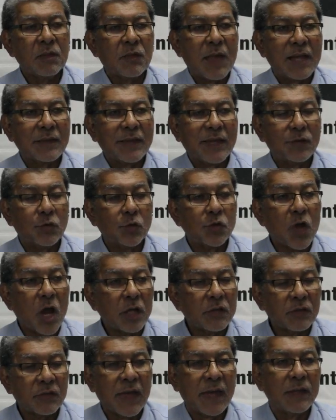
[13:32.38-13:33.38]
that they do
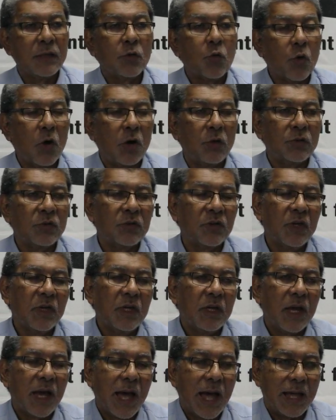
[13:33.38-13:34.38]
not then go out
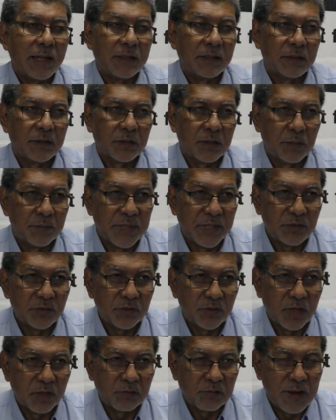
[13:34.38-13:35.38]
and
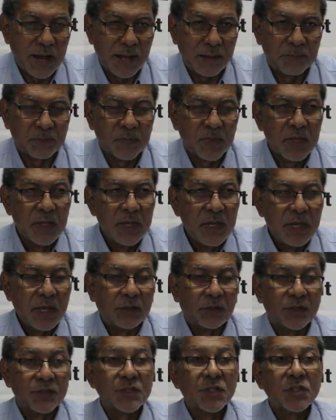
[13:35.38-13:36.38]
commit a crime.
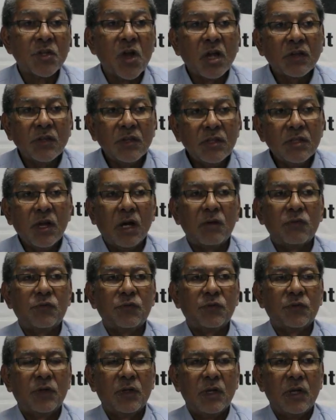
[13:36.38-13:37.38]
It is not
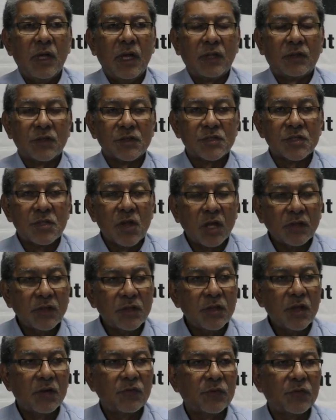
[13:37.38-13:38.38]
enough
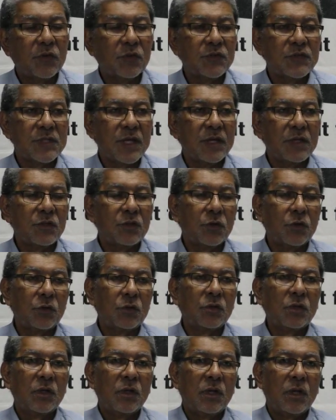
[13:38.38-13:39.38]
to say
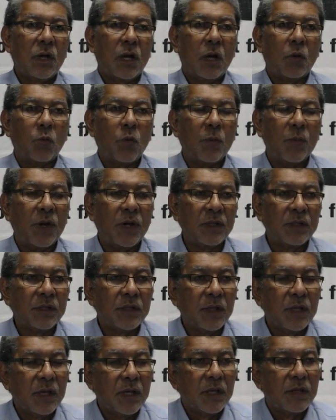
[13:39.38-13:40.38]
to a woman
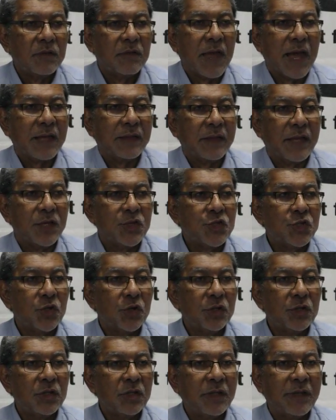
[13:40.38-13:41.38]
that they
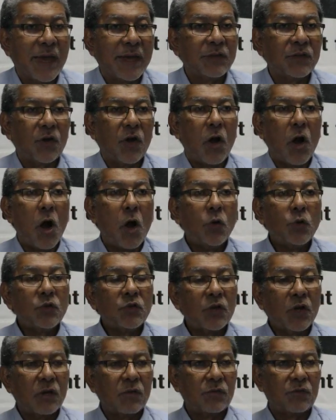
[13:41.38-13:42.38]
should get
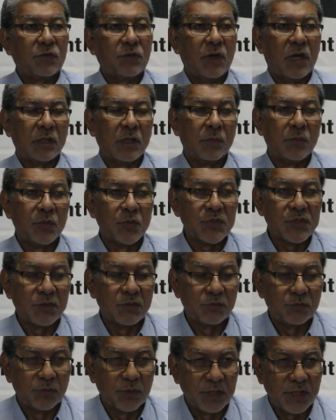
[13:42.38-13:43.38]
out of an
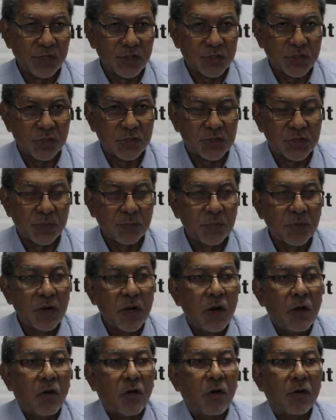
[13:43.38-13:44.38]
abusive relationship
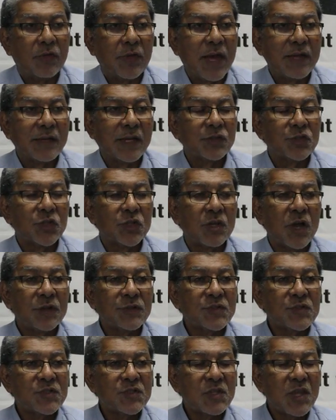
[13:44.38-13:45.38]
or that they should
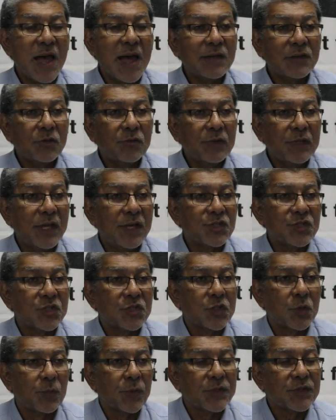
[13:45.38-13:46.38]
not start a
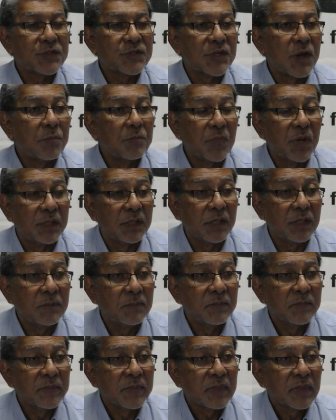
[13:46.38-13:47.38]
relationship with somebody